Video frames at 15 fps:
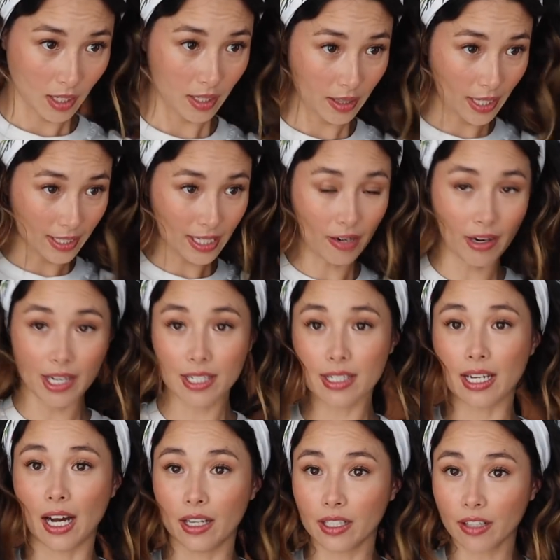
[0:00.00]
And that's how I
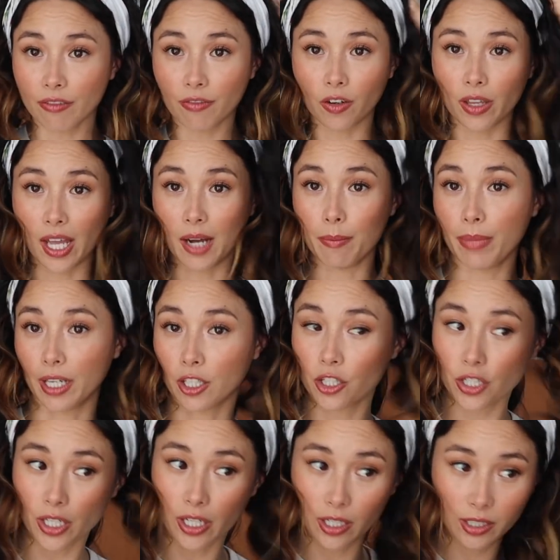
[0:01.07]
styled it for that
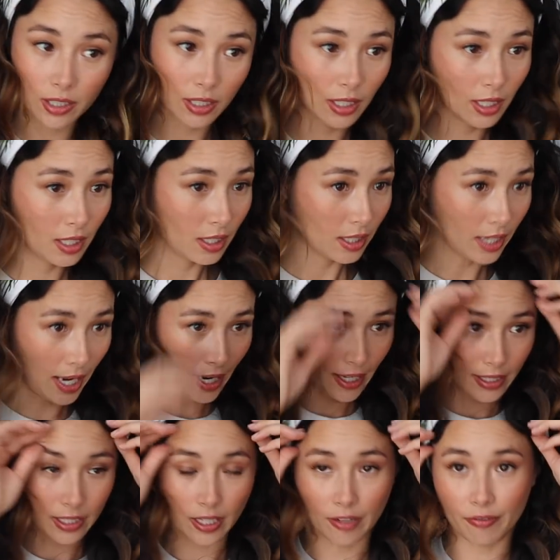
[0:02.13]
picture.
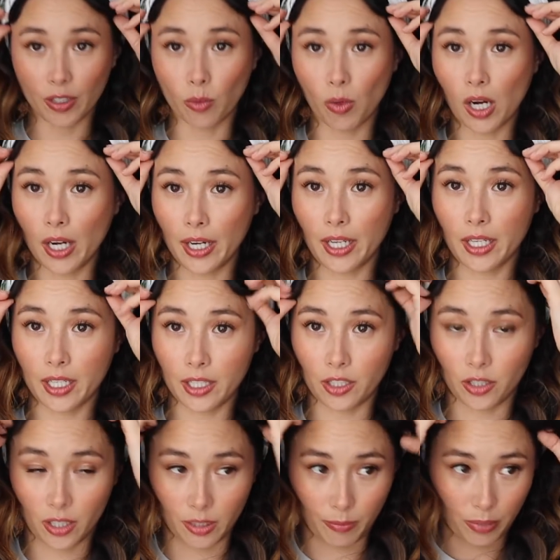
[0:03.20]
And if you wanted,
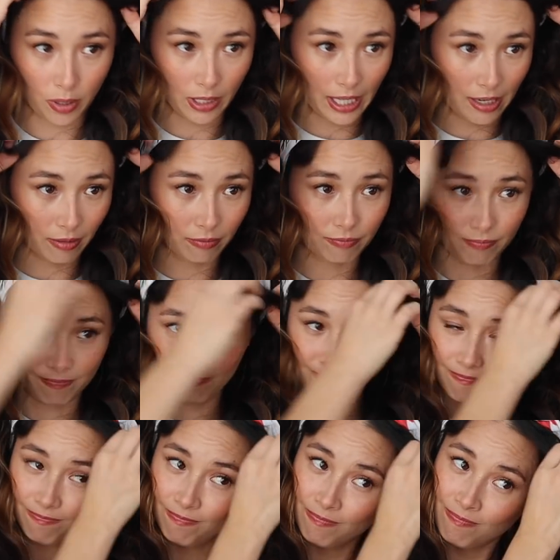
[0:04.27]
you could pull out
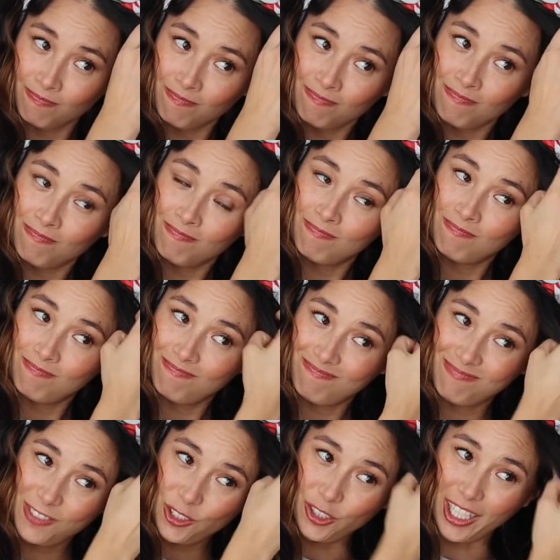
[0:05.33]

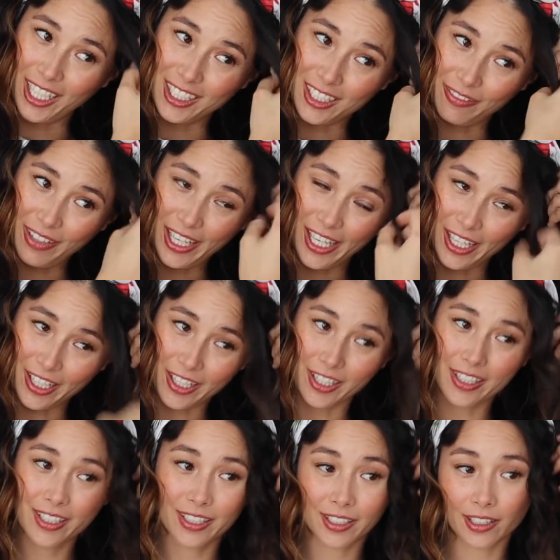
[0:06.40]
strands of
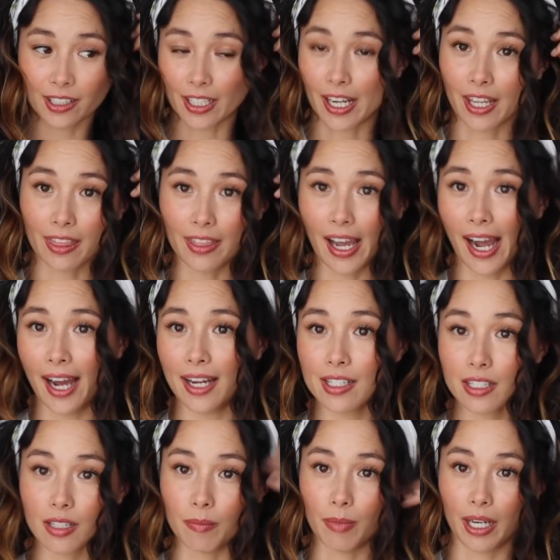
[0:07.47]
hair like
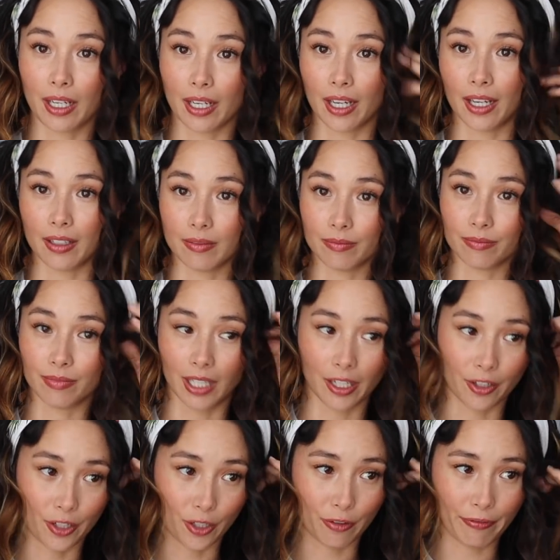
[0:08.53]
that to make it, I
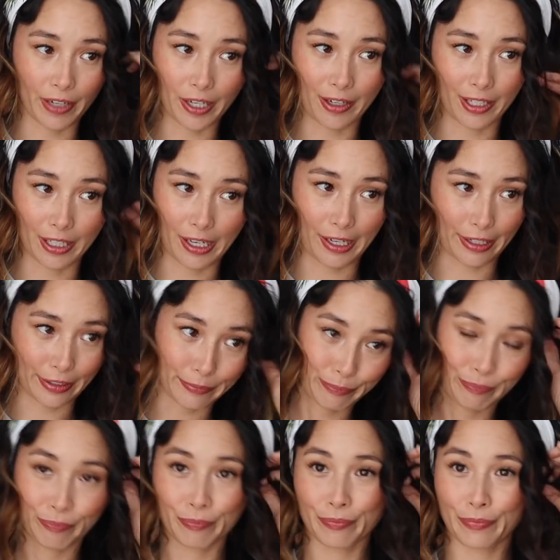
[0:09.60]
don't know, very like
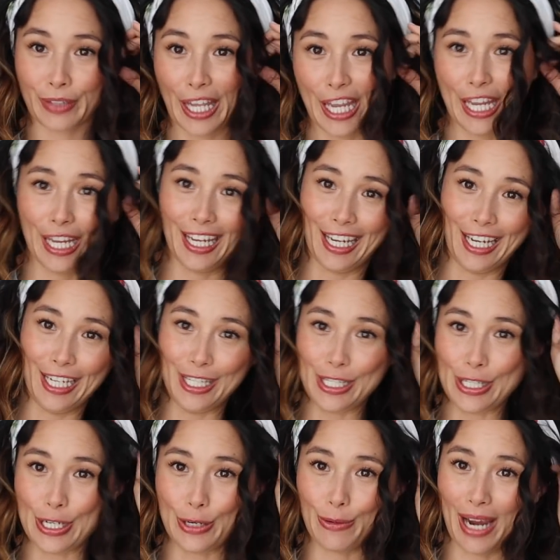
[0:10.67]

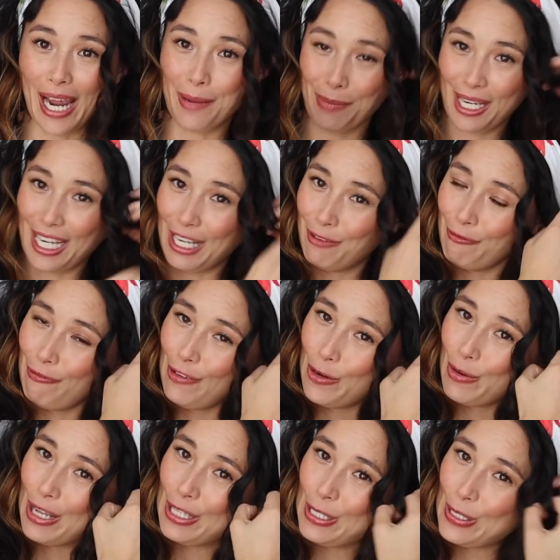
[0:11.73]
Instagram-y
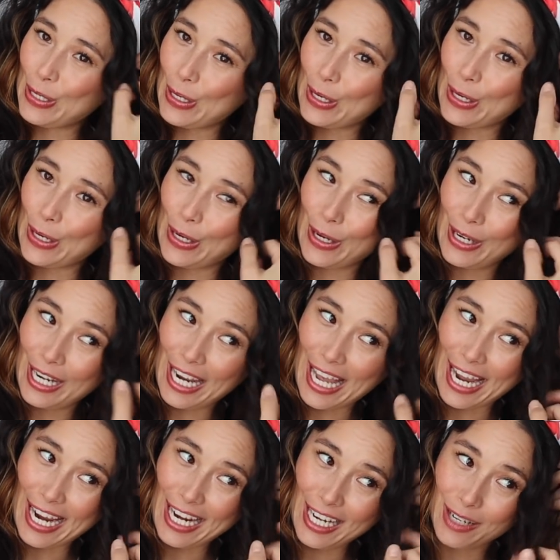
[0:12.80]
influencer
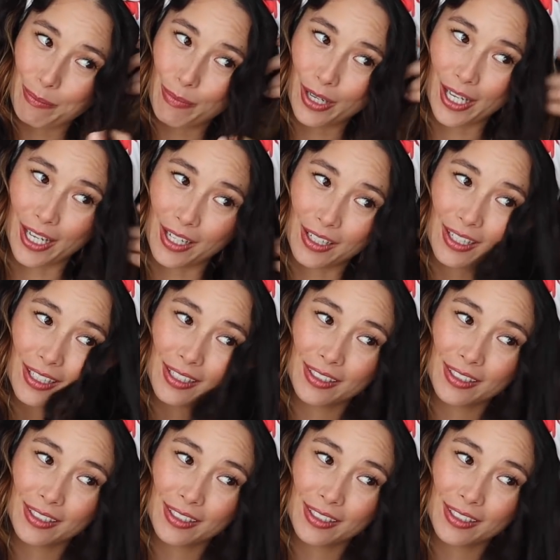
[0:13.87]
like, but